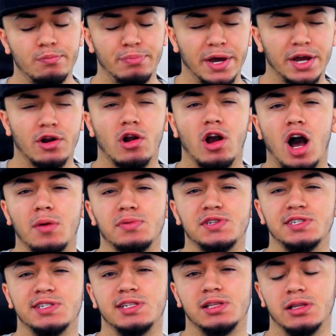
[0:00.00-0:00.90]
better
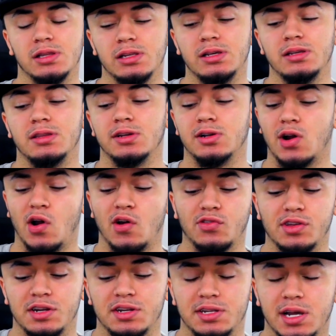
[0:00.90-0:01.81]
options in the league than
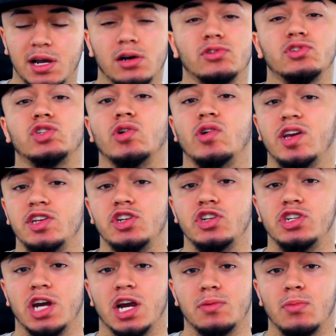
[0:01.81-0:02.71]
Conklin Town, so
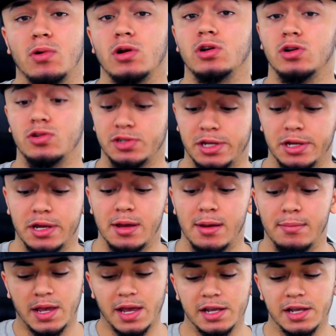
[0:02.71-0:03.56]
easy checkmark goes to him.